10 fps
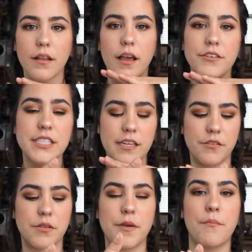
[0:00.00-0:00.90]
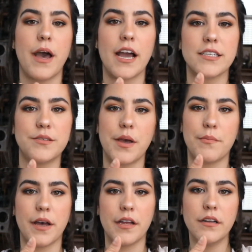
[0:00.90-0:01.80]
I was sitting with my back to my
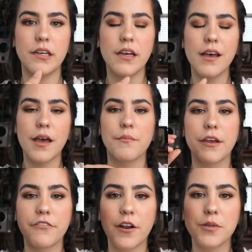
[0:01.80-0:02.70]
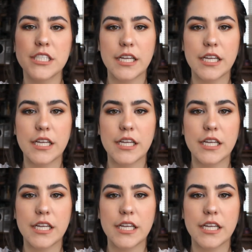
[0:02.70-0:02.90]
bed, and my friend was